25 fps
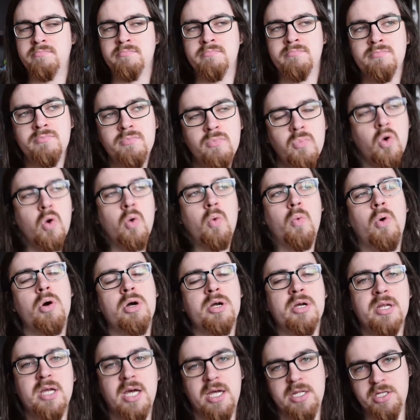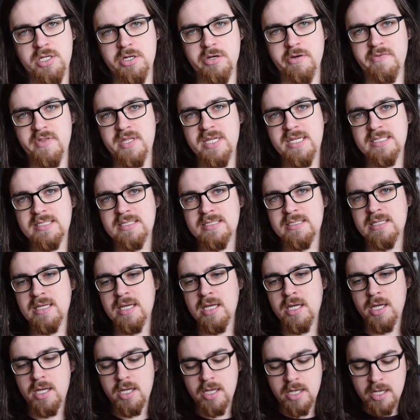What can I do with this?
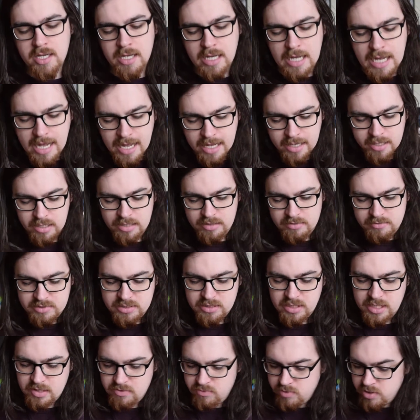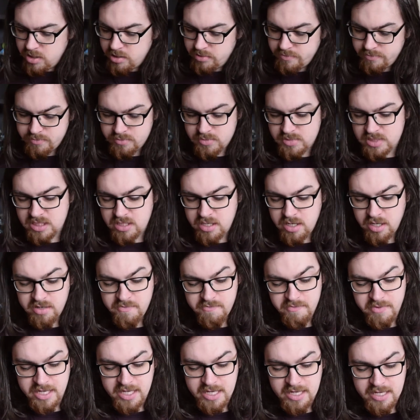And I was like, well, it's got to
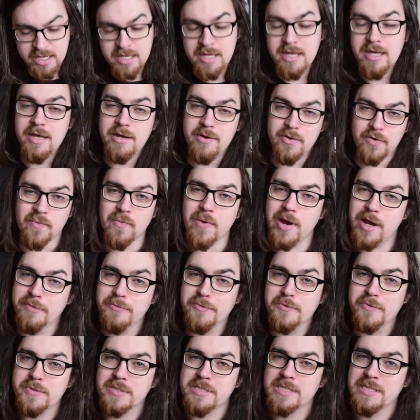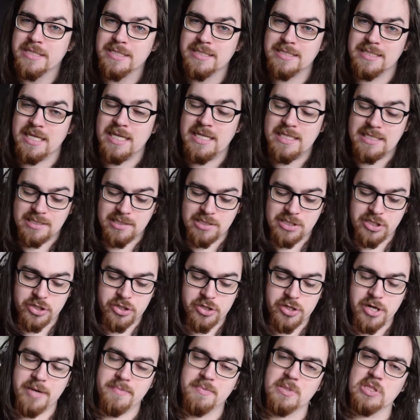be Rebels, Season
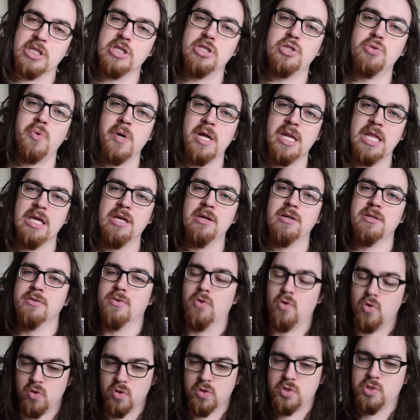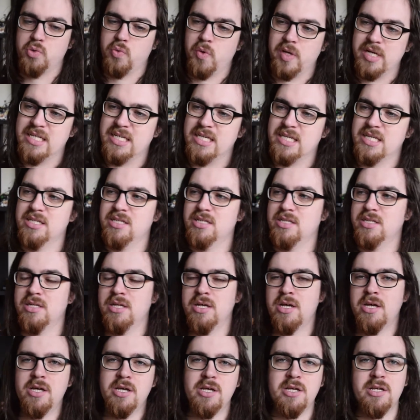2, Episode 20, or 20 and
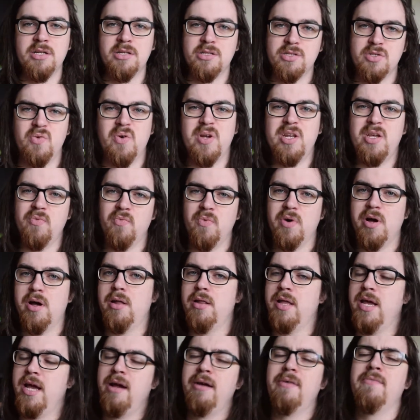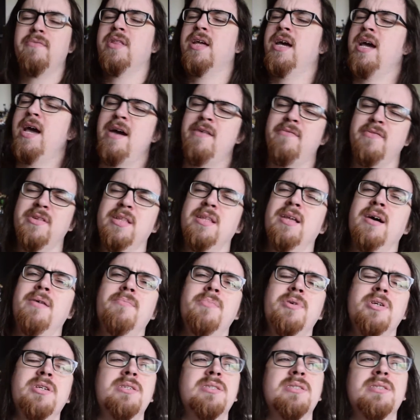21, however they have it
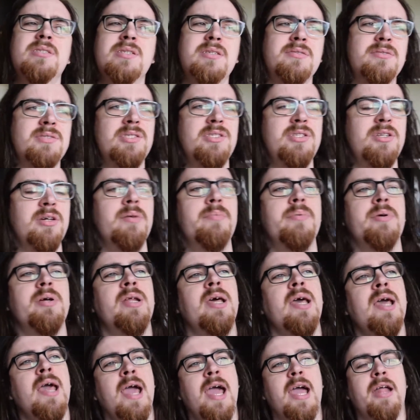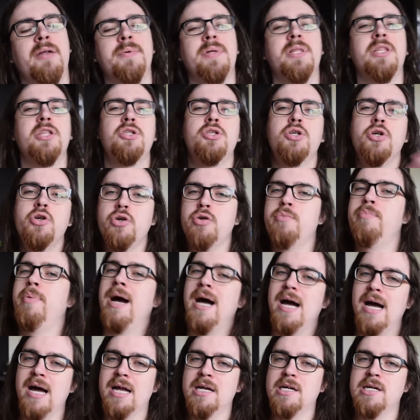numbered, because it's all stupid. Anyway, the
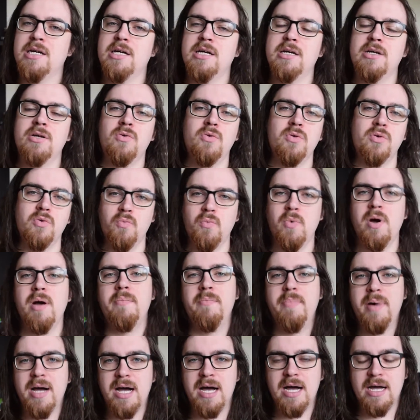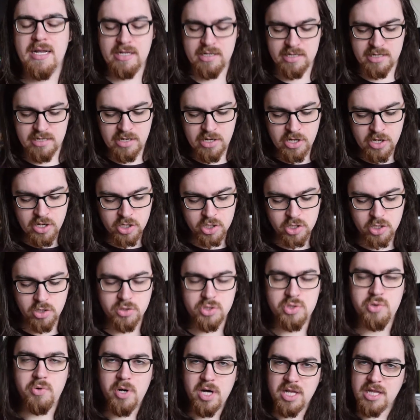2-parter, or the 1-parter, called
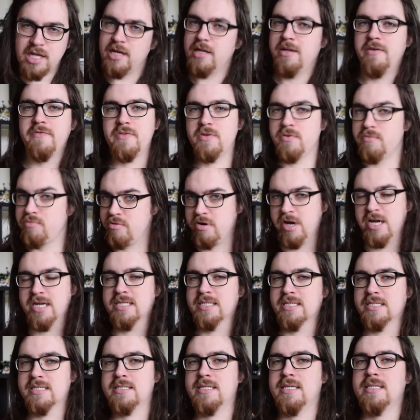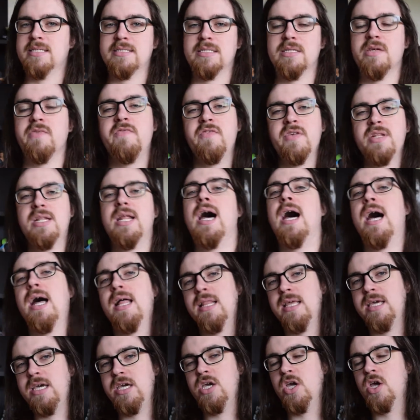Twilight of the Apprentice. It's the
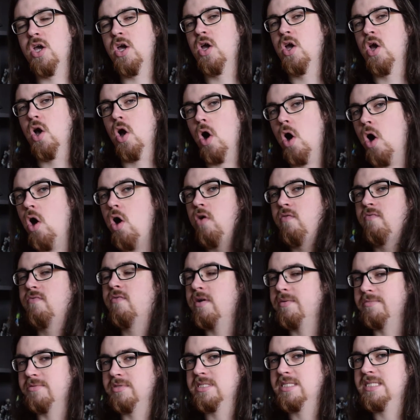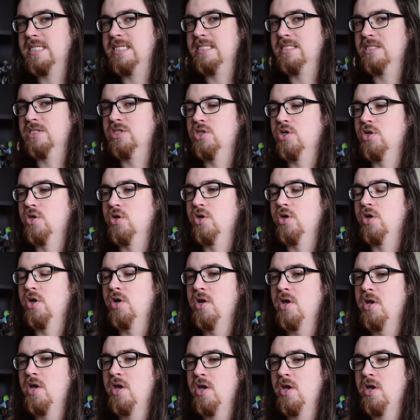finale of Rebels Season 2.
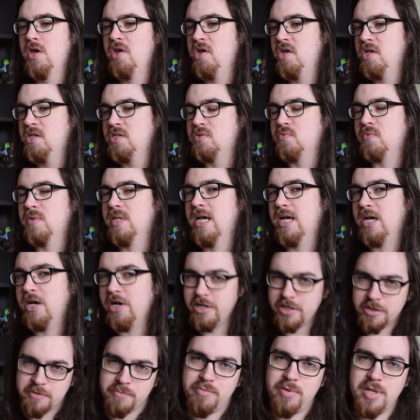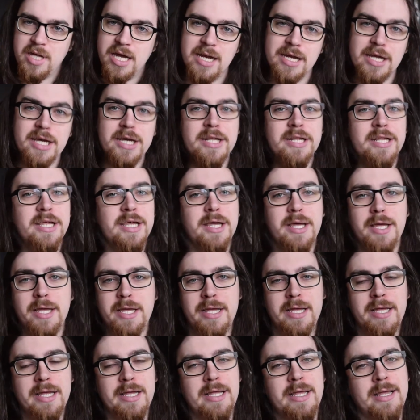It's when they go to the planet.
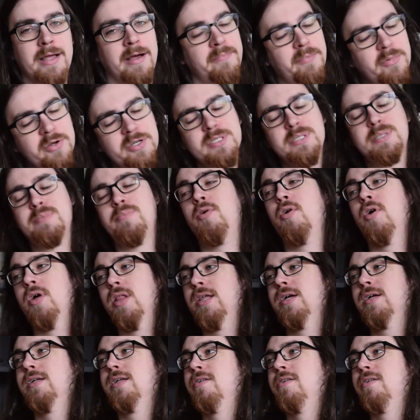I'm not going to spoil it.